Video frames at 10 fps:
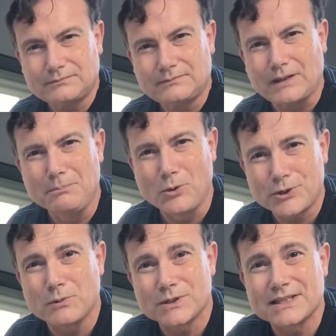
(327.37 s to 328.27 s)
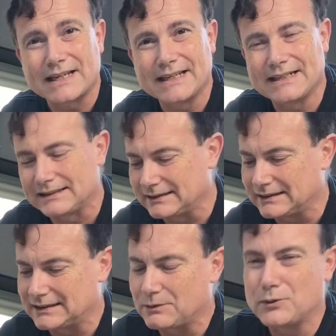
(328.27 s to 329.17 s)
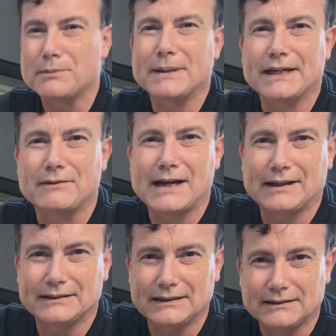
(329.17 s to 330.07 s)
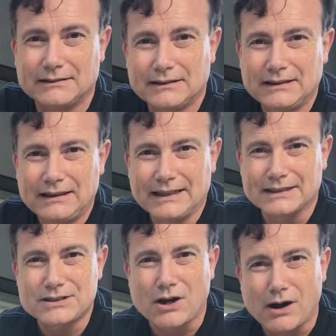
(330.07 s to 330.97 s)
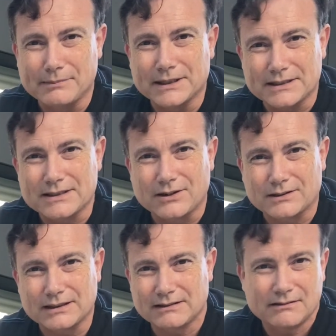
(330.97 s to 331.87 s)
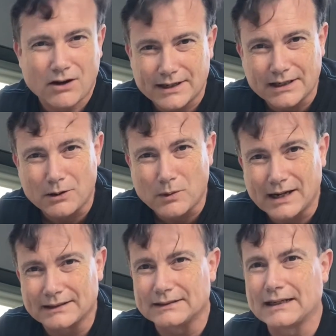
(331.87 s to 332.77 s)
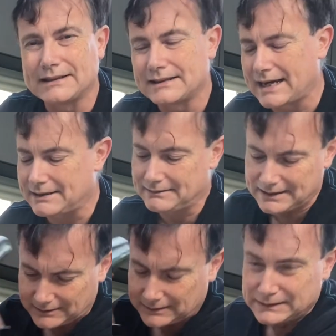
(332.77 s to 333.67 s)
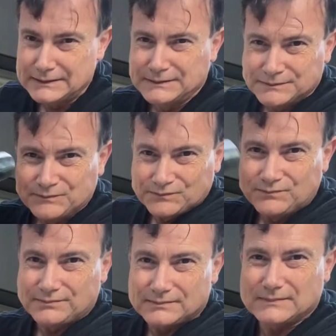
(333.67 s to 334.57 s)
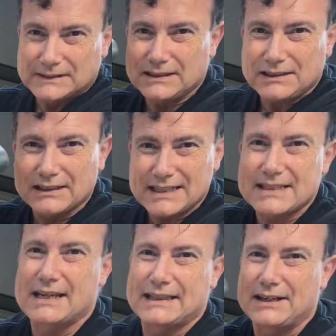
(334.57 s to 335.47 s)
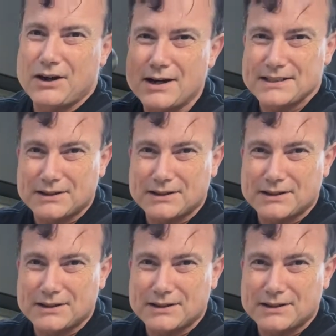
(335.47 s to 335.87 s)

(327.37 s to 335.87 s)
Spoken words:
Quina Lillet that would have been around in the time that this cocktail, in 1901 and that era. So let's get that nice and